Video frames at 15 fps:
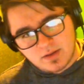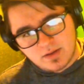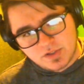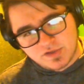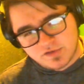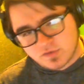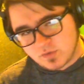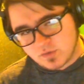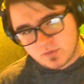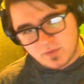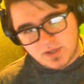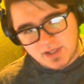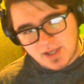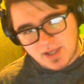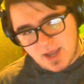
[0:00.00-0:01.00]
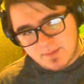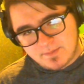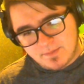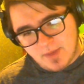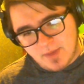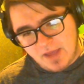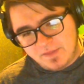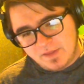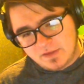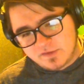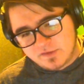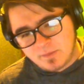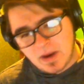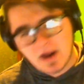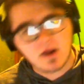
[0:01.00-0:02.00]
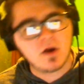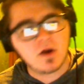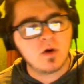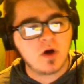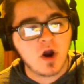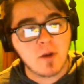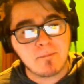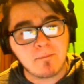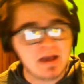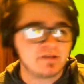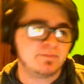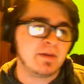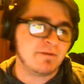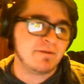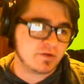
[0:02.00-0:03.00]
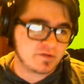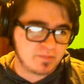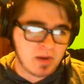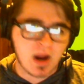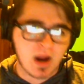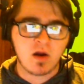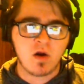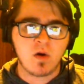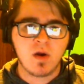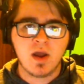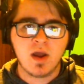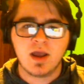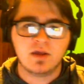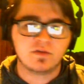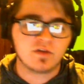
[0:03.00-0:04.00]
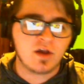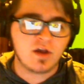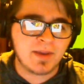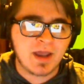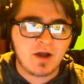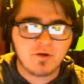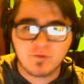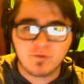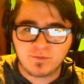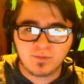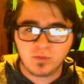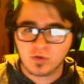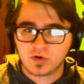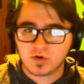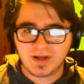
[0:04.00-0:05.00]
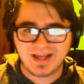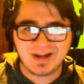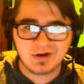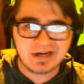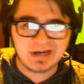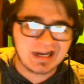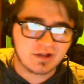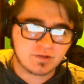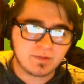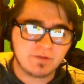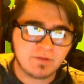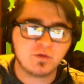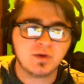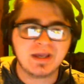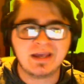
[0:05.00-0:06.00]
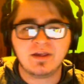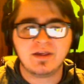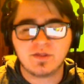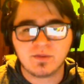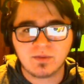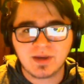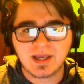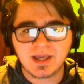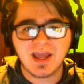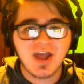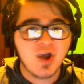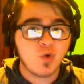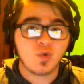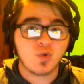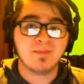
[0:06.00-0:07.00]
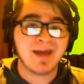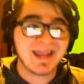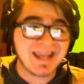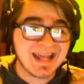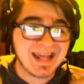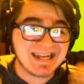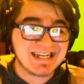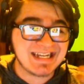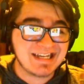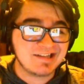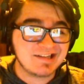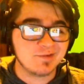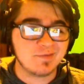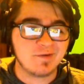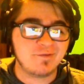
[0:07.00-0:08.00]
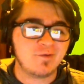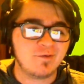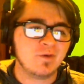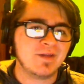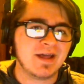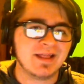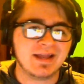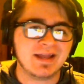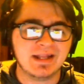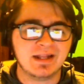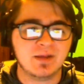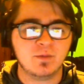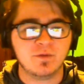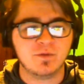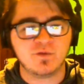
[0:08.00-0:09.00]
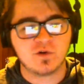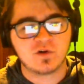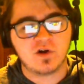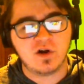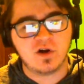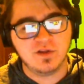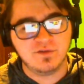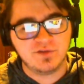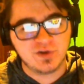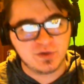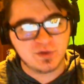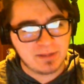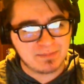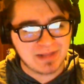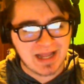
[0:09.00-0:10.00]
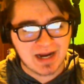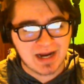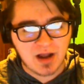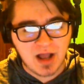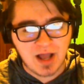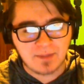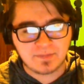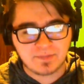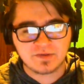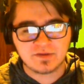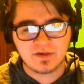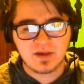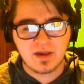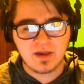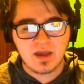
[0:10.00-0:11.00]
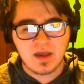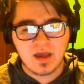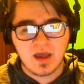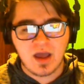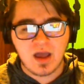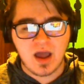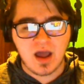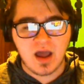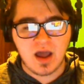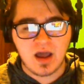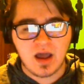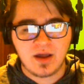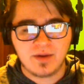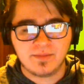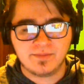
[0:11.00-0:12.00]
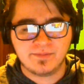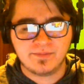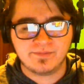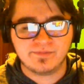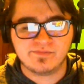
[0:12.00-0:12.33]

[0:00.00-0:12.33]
Just a quick recap. I think Spyro, our best bet for Spyro, is coming out. We're going to hear an announcement for E3. We might get a teaser before that, like they did for Call of Duty Black Ops. When?